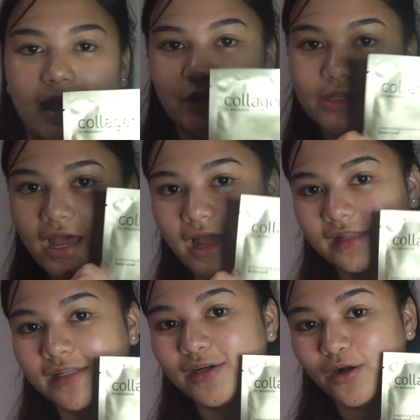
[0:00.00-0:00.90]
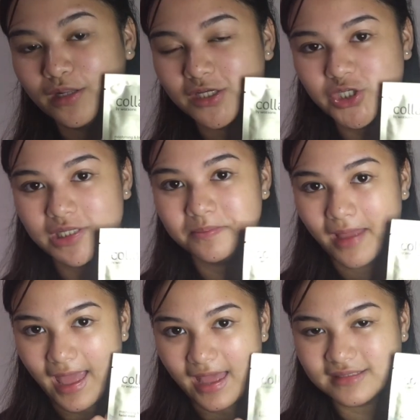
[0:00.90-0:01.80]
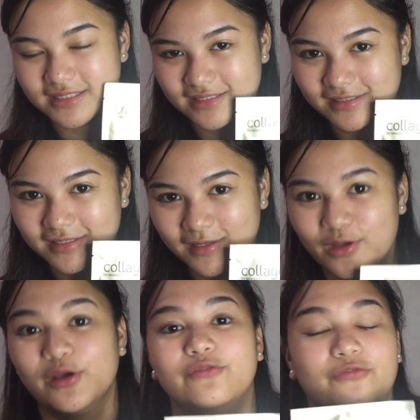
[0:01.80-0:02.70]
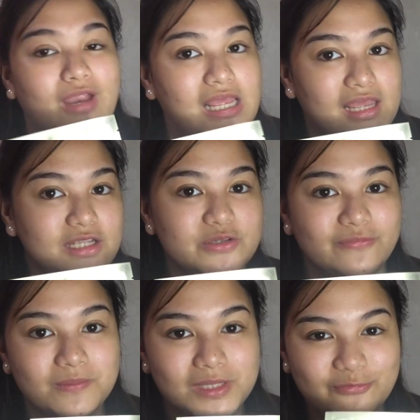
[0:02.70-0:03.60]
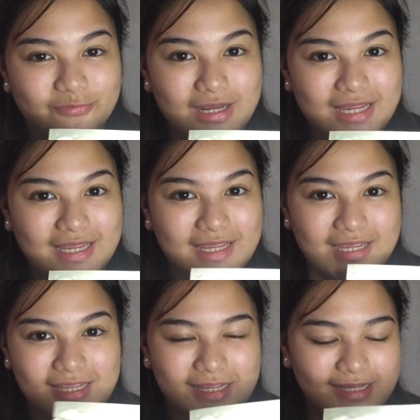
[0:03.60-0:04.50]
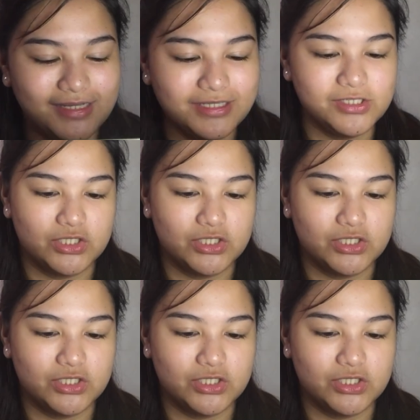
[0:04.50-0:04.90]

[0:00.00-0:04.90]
Ito na ang ating collagen mask. Fresh from the freeze.